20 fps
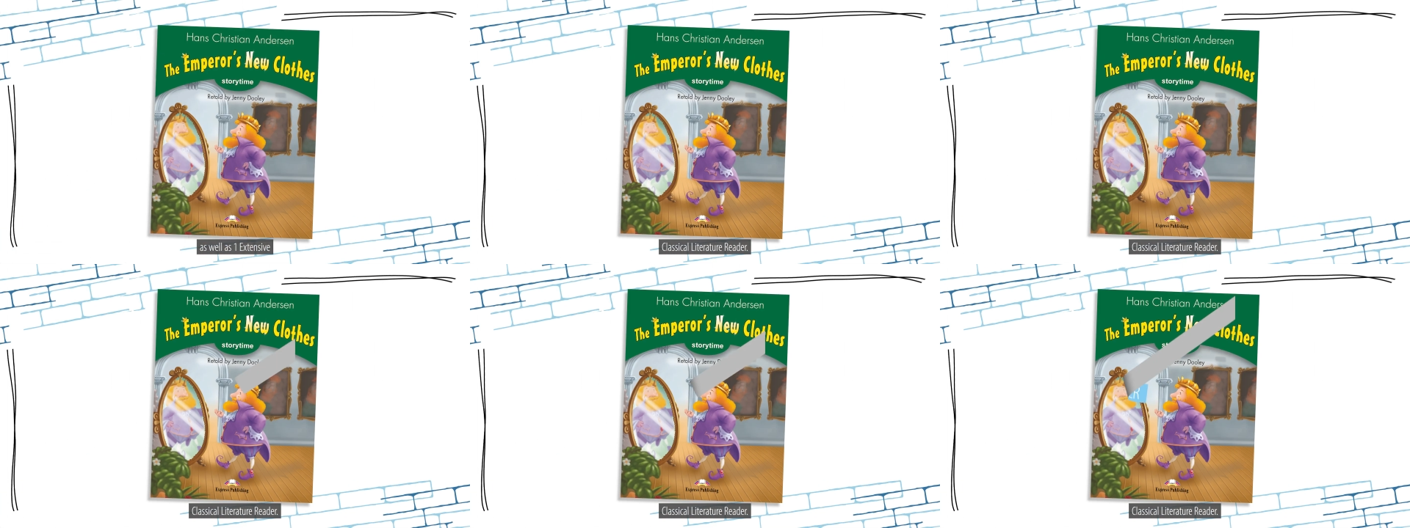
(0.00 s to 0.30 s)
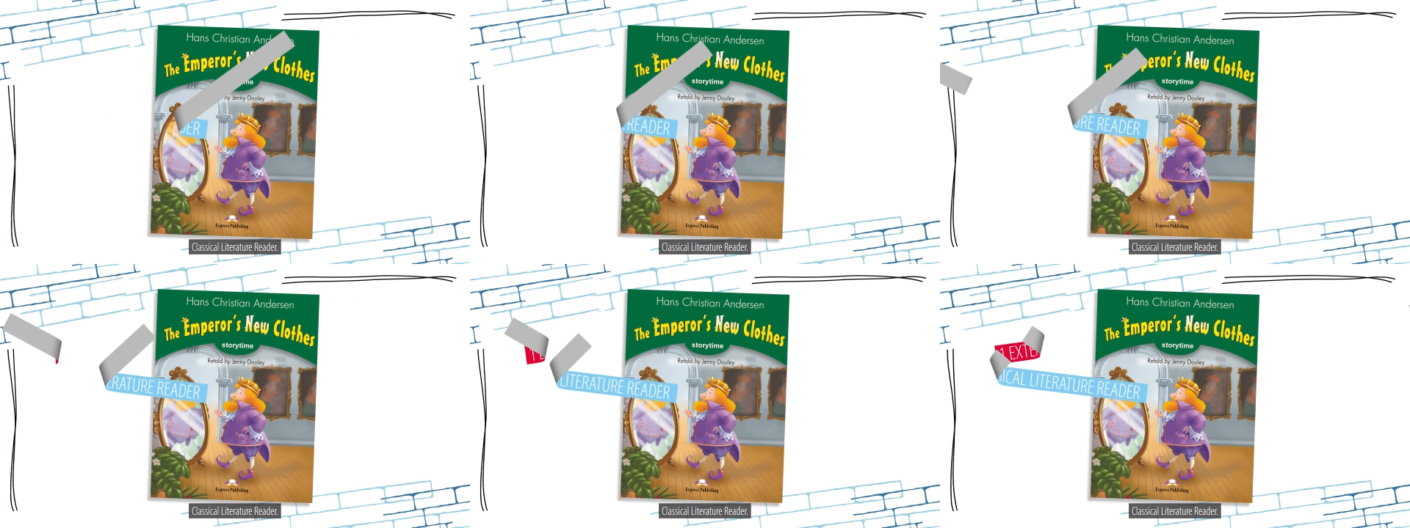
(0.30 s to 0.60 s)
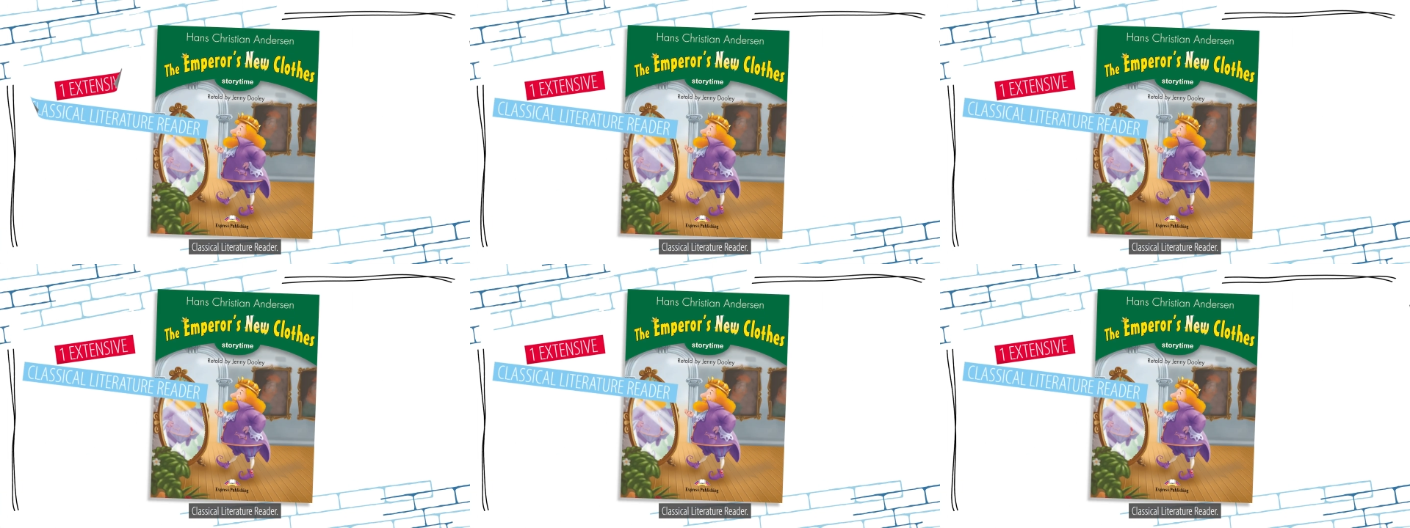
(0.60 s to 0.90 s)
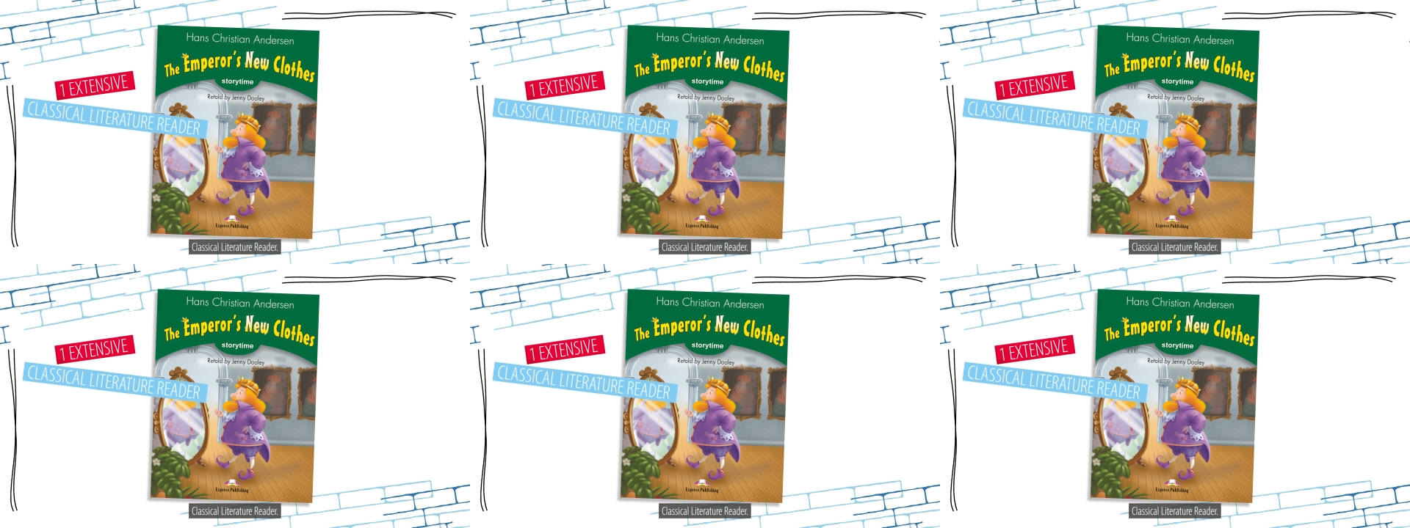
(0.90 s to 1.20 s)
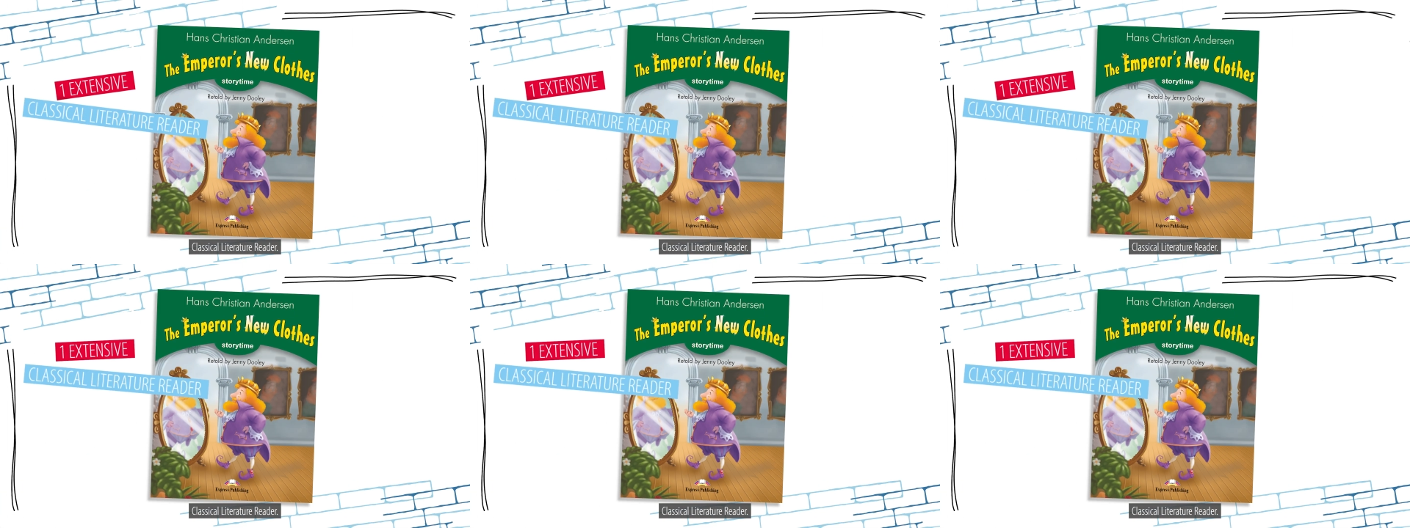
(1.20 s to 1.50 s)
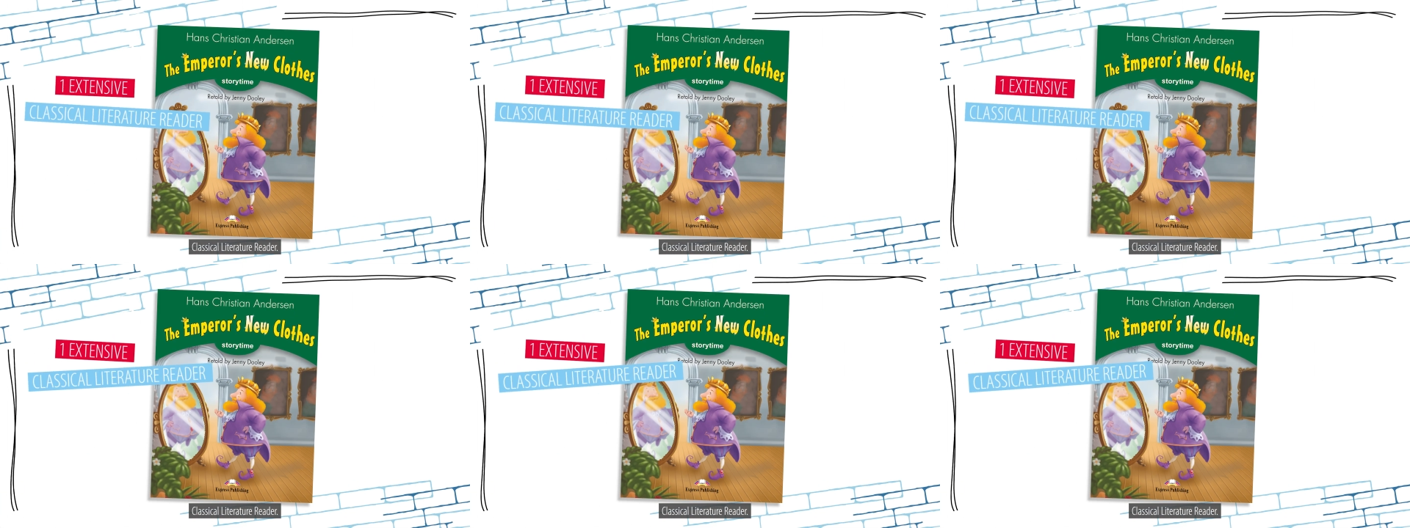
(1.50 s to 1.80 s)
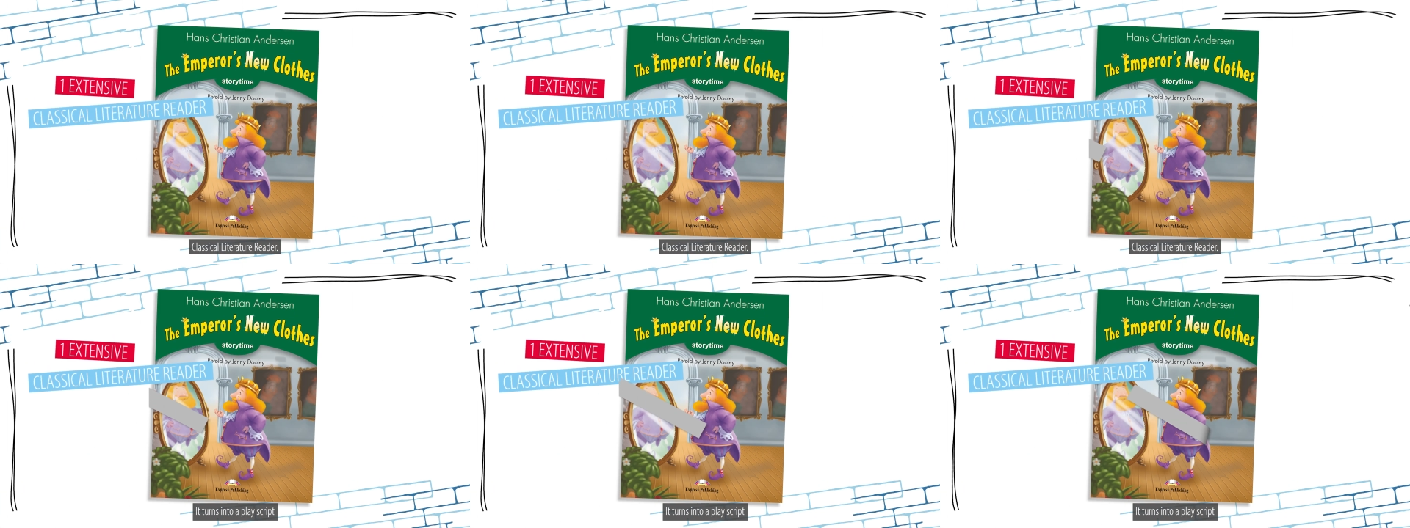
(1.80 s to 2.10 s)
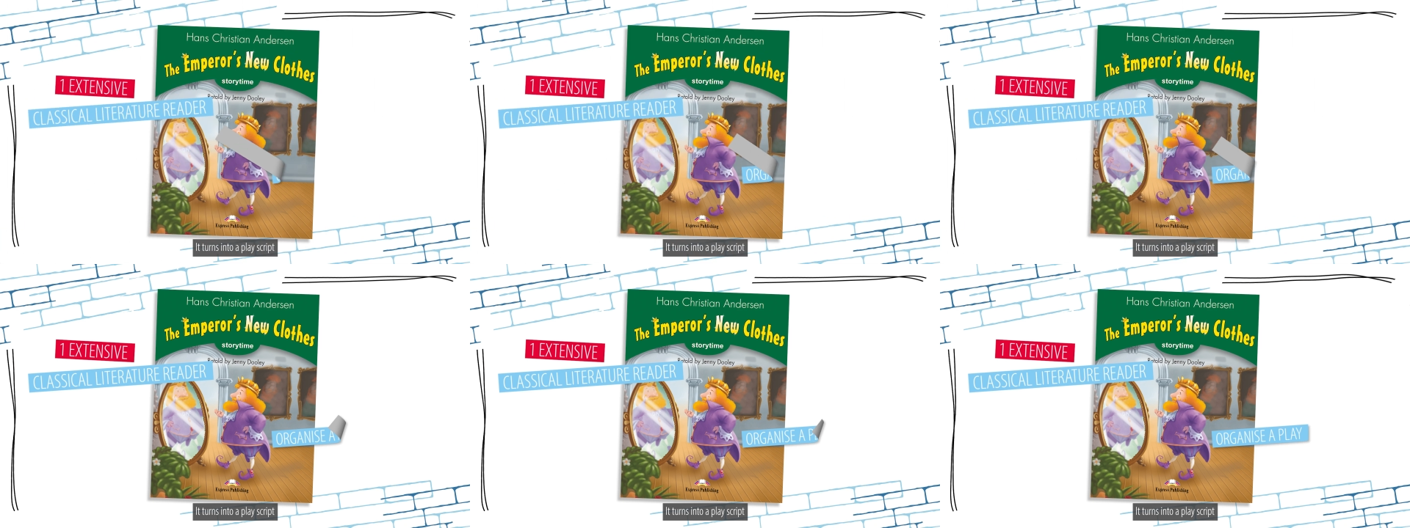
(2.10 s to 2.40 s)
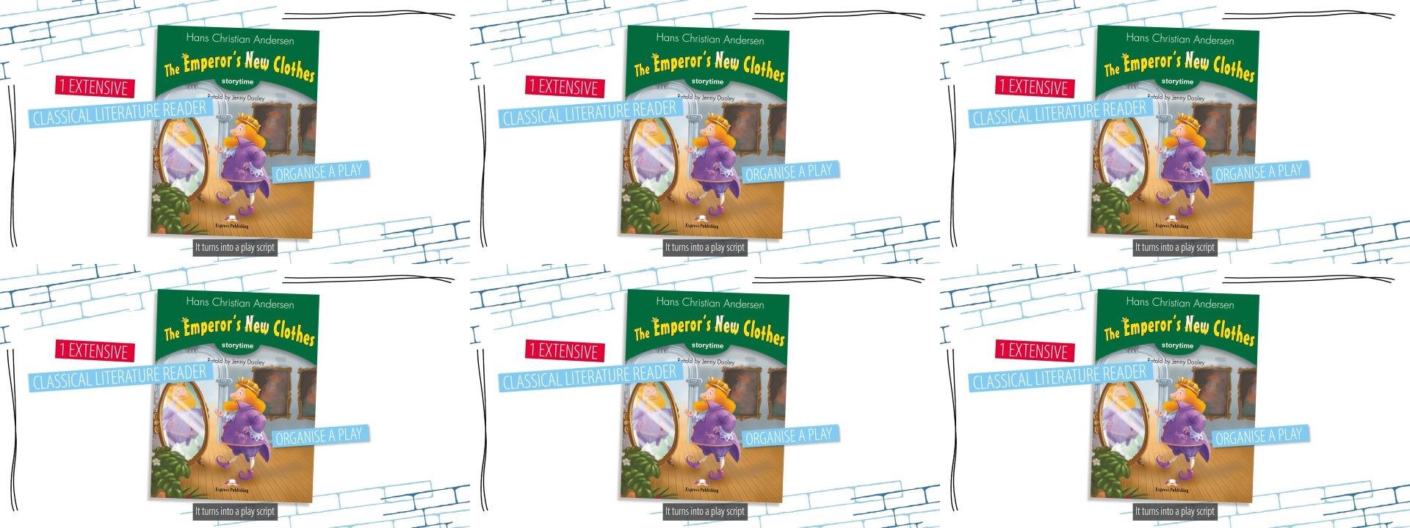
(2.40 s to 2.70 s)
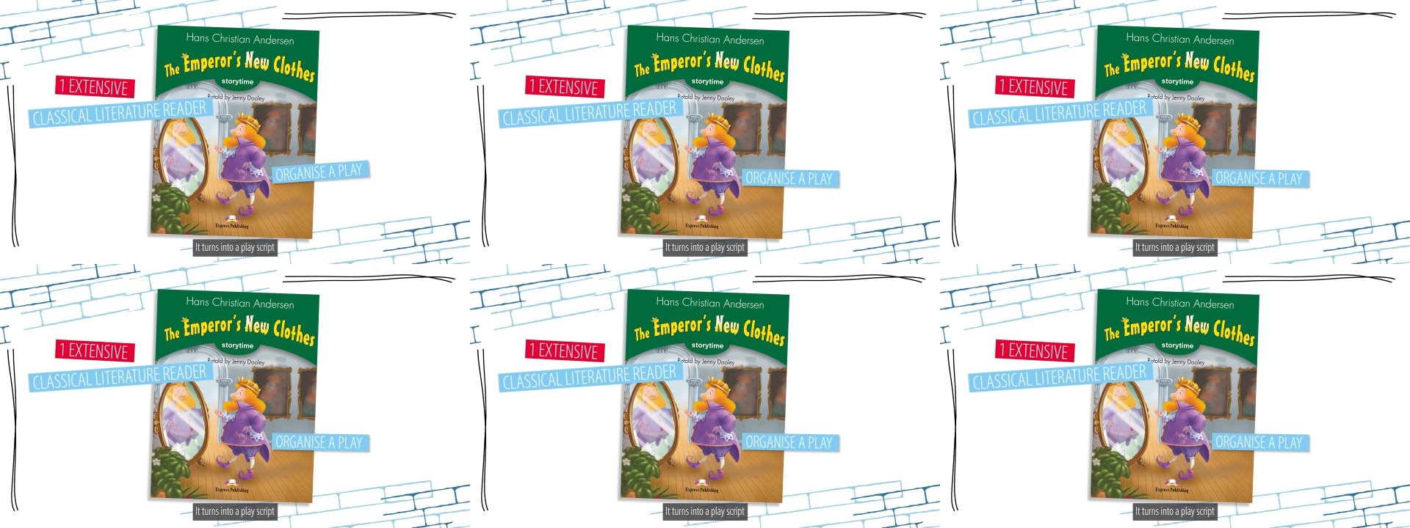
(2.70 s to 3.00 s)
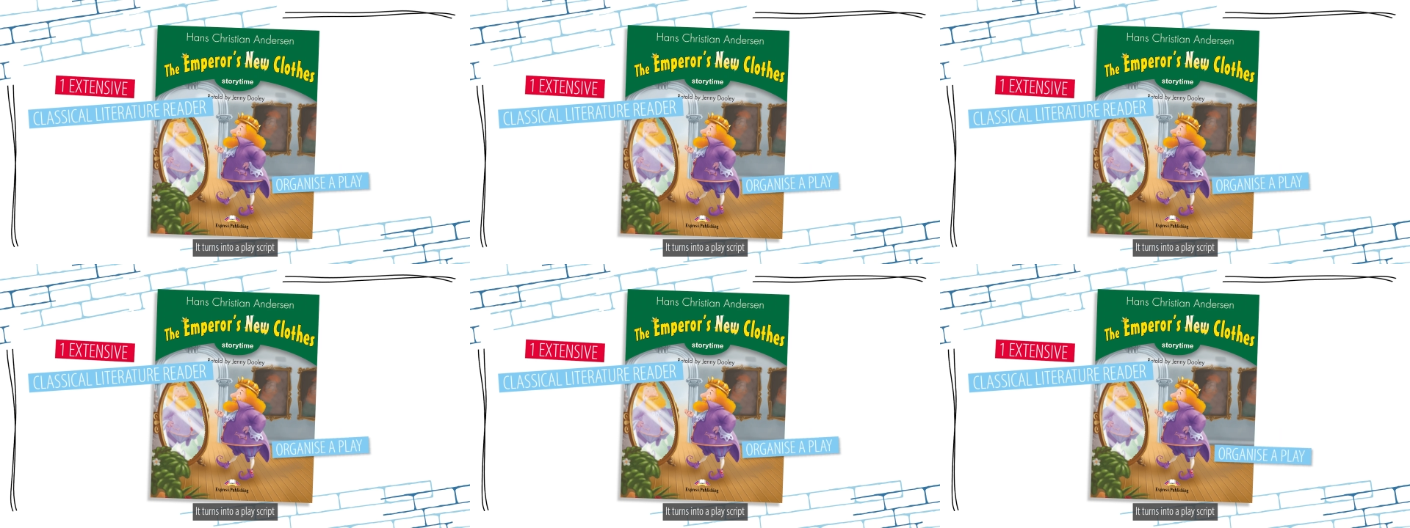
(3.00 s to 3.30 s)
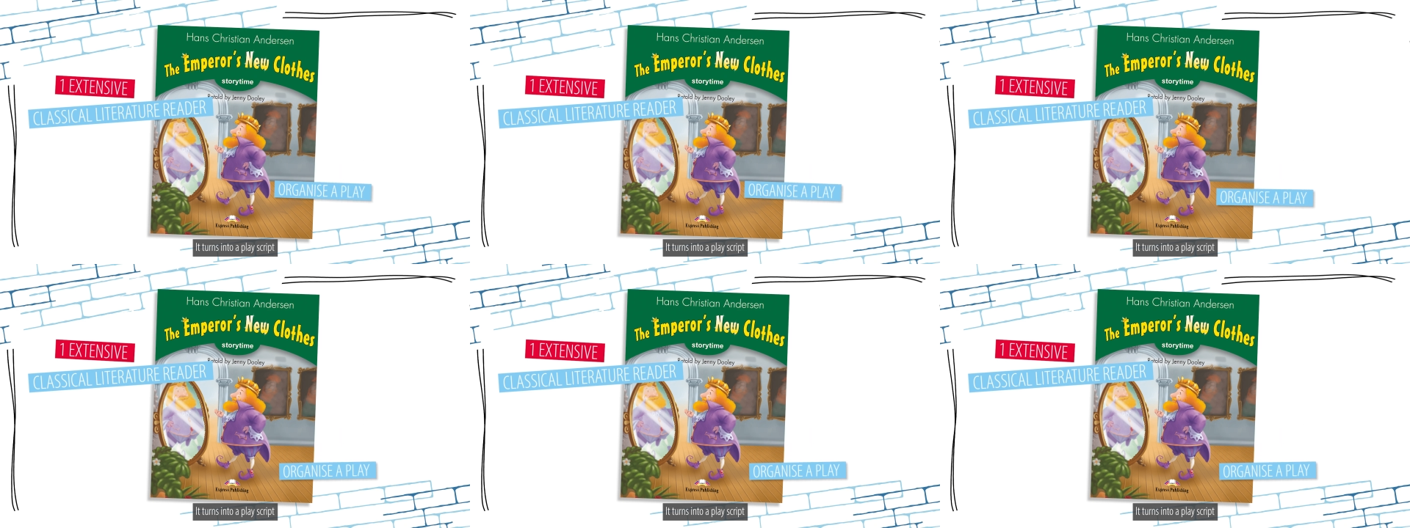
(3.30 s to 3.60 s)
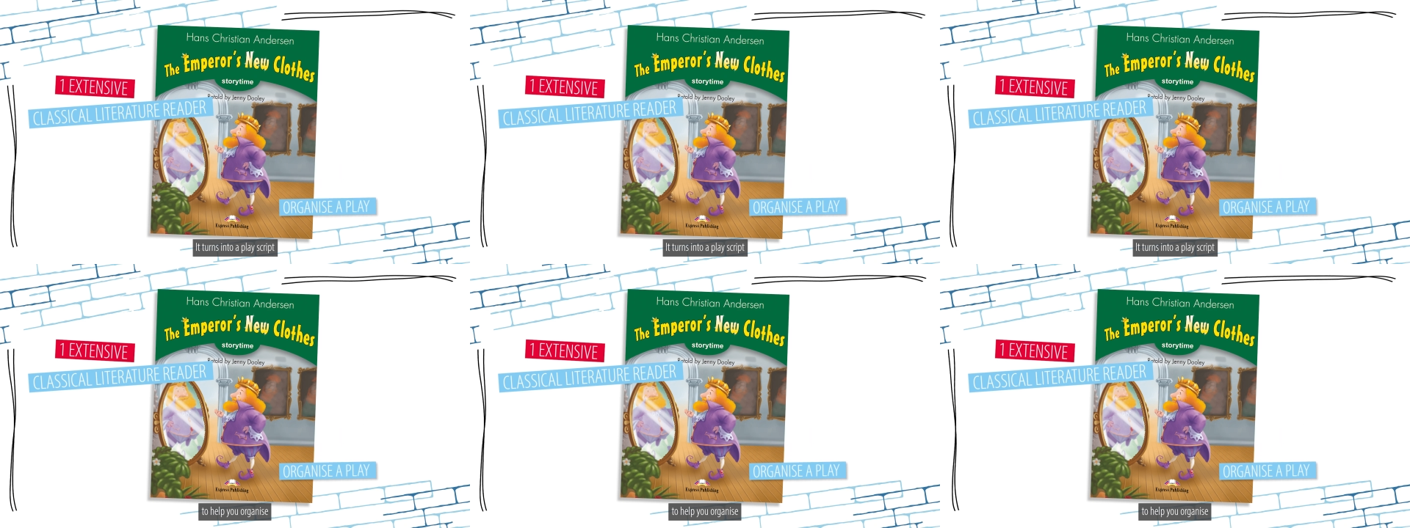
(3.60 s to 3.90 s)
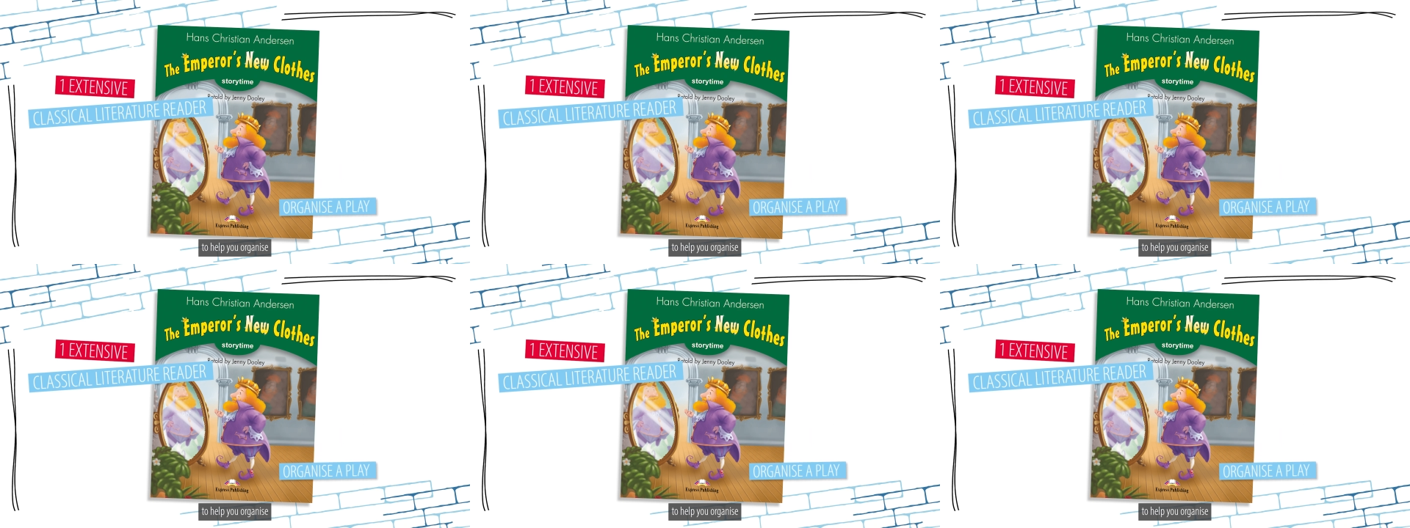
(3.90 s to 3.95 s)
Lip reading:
No face is visible, so there are no lips to read.